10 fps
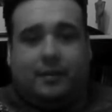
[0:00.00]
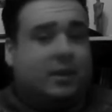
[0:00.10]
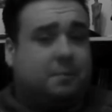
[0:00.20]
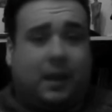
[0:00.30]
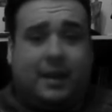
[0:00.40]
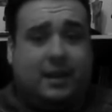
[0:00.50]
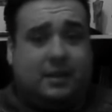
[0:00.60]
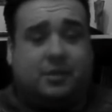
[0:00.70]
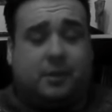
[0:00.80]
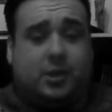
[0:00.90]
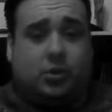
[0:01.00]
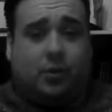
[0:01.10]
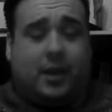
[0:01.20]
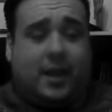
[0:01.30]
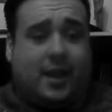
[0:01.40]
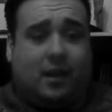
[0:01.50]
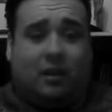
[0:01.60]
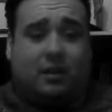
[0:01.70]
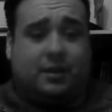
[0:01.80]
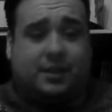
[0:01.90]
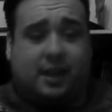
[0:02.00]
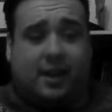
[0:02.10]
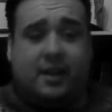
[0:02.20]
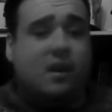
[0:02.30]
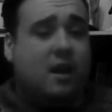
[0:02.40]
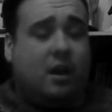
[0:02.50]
There's plenty to enjoy here. Like I say,